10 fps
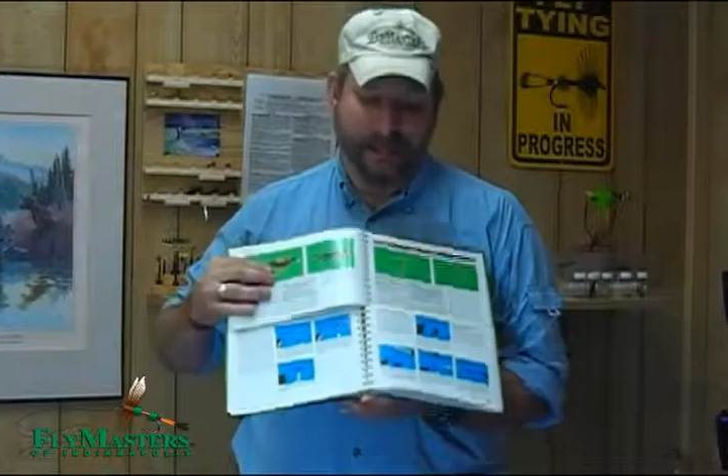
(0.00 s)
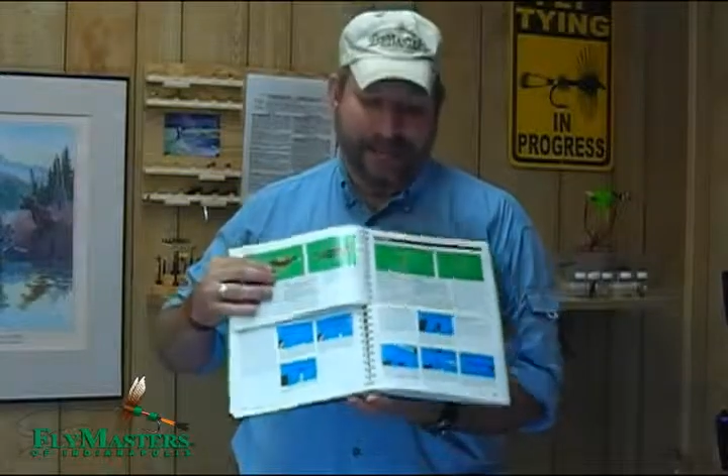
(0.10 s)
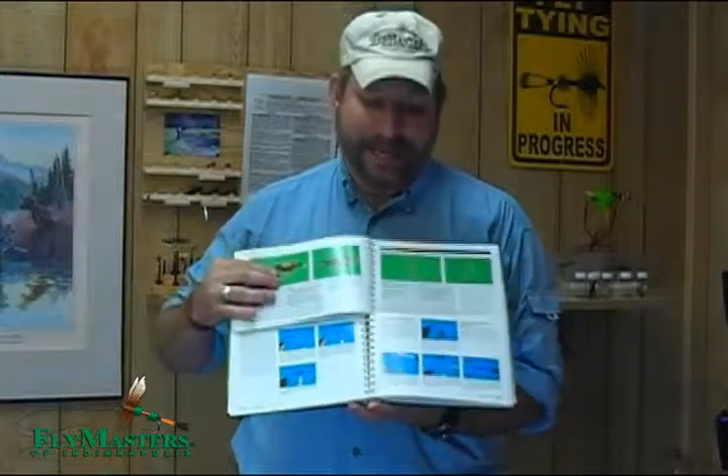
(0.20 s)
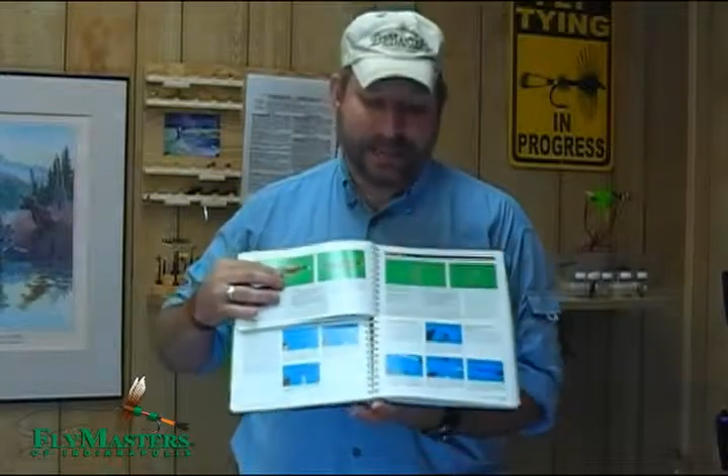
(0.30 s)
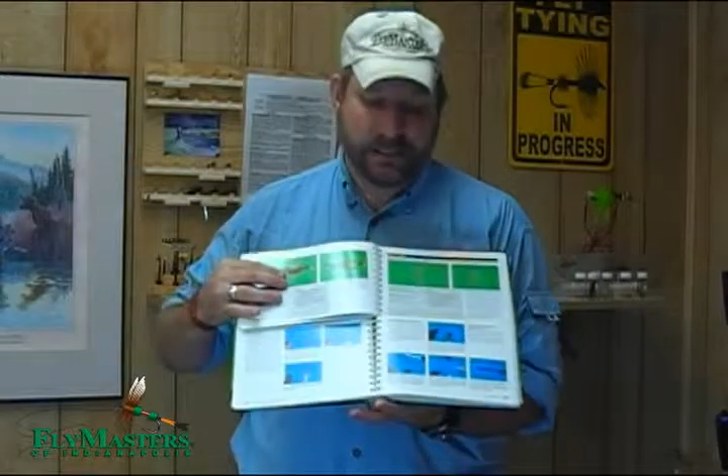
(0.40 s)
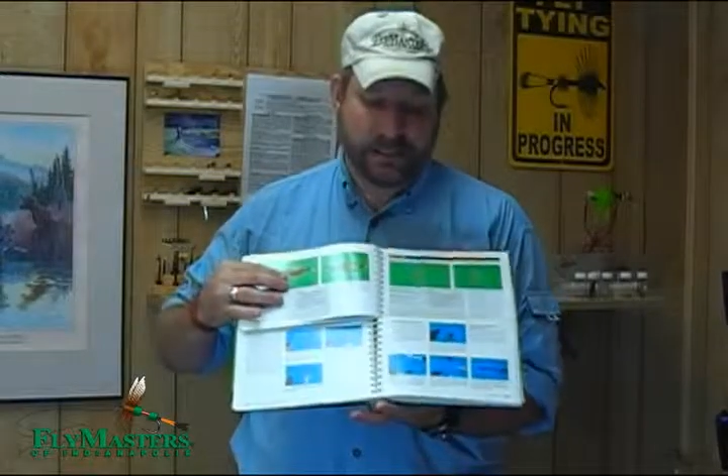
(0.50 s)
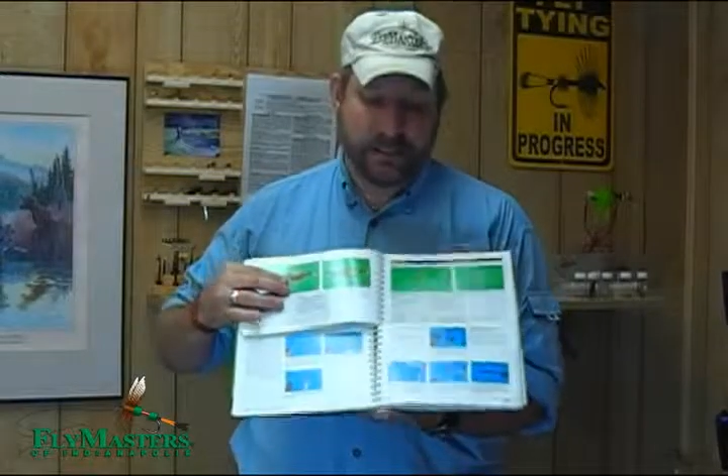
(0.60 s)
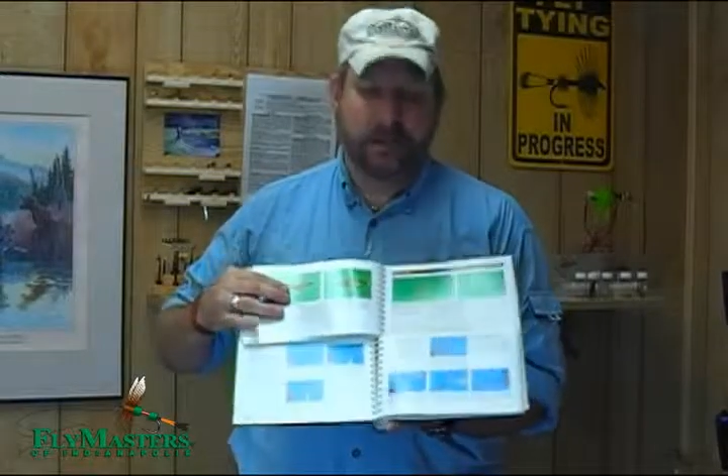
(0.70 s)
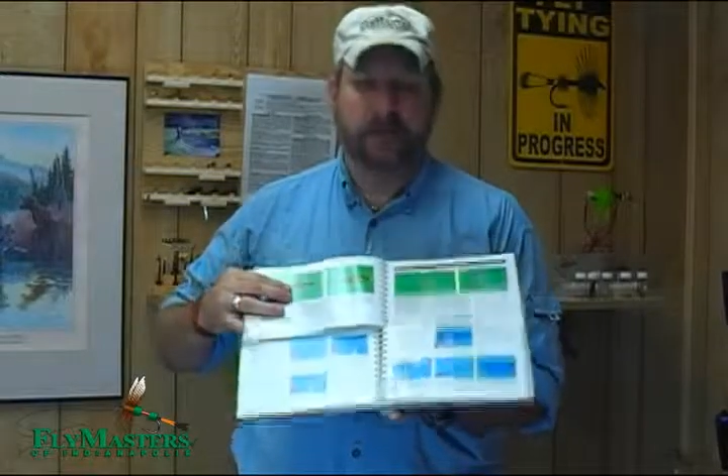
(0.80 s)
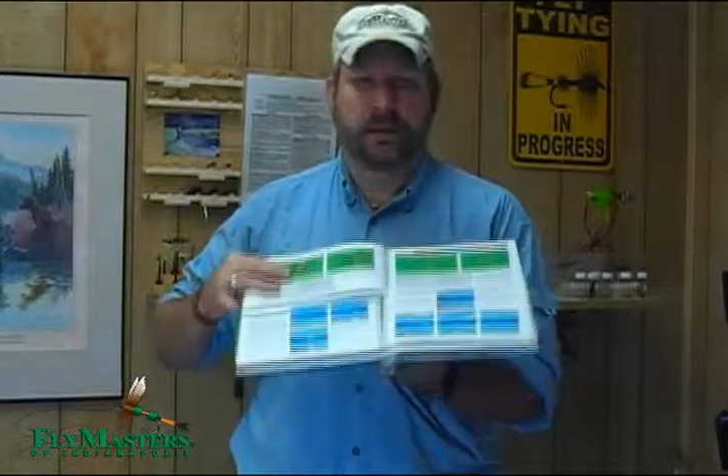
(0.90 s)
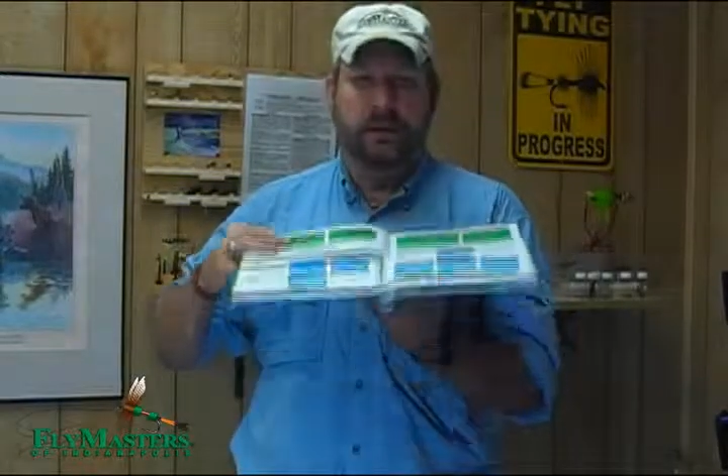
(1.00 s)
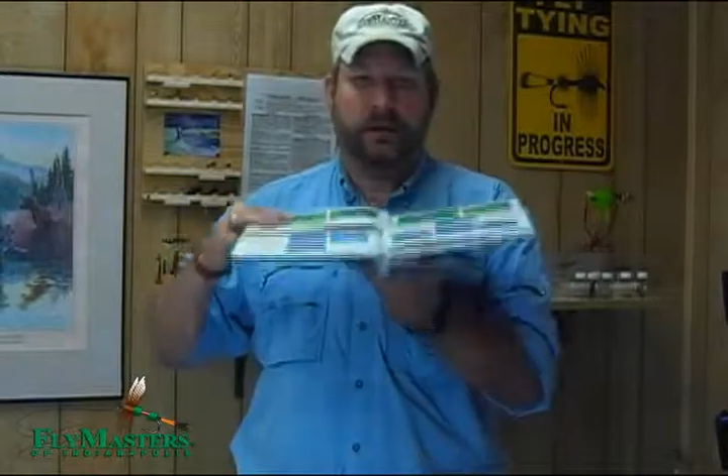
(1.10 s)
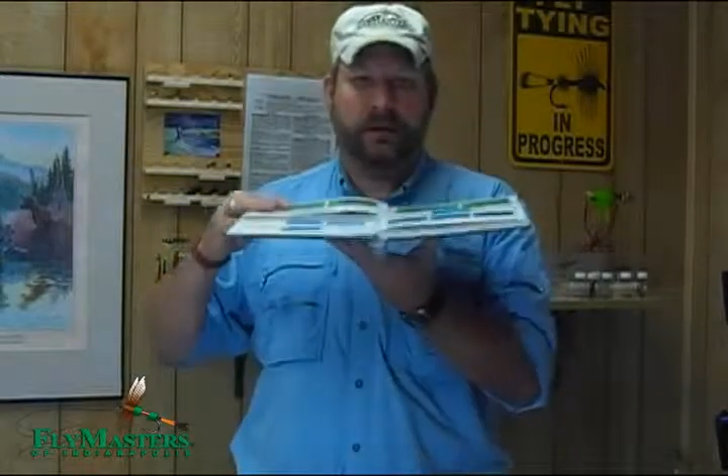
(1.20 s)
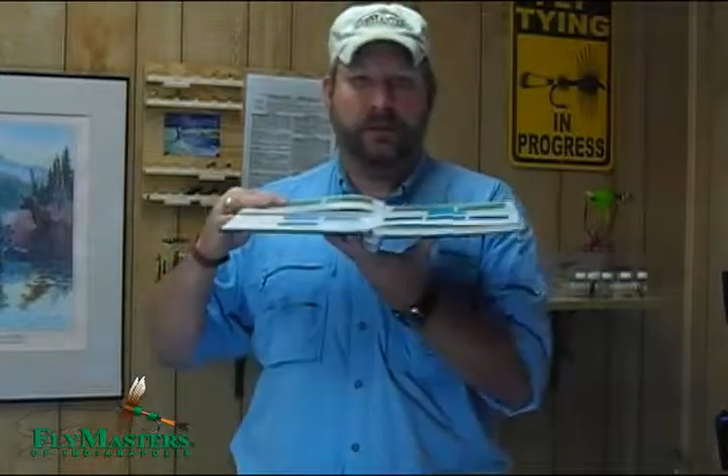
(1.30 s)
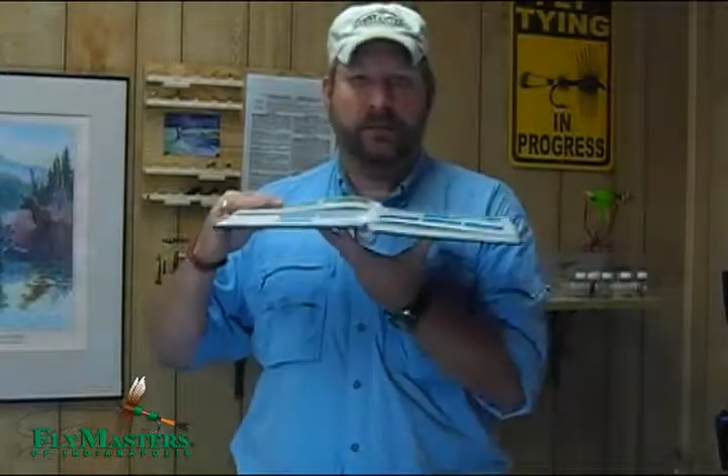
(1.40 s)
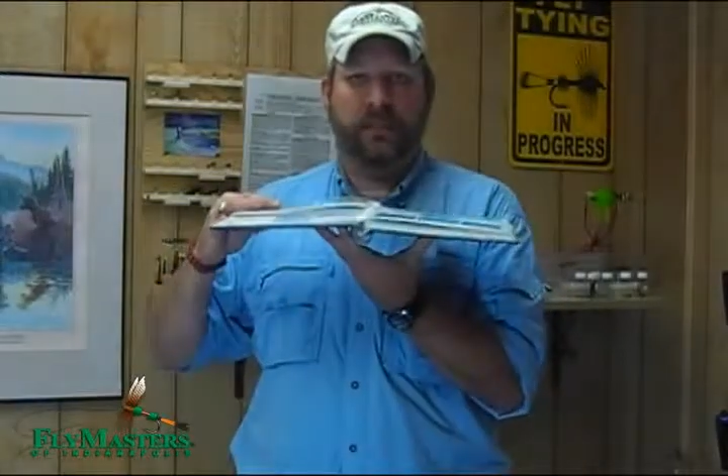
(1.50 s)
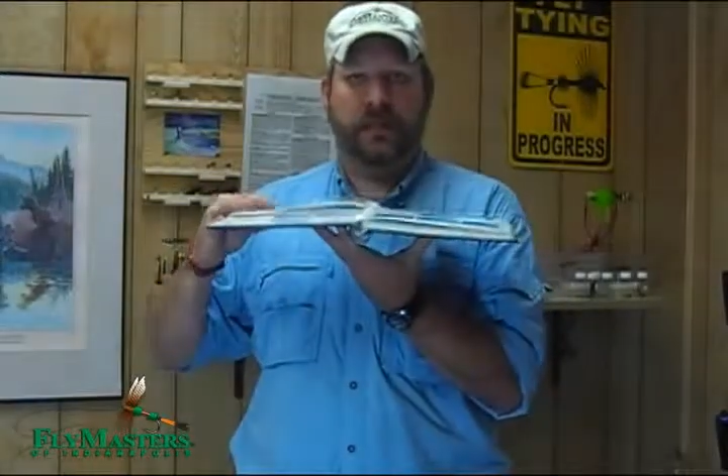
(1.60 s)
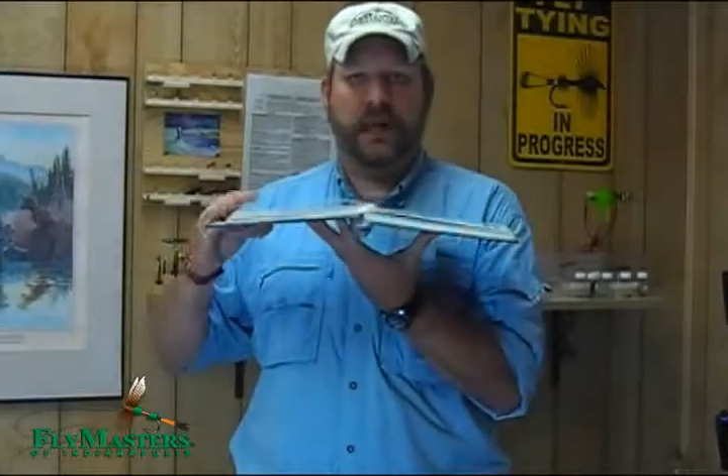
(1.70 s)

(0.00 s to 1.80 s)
Lastly, the book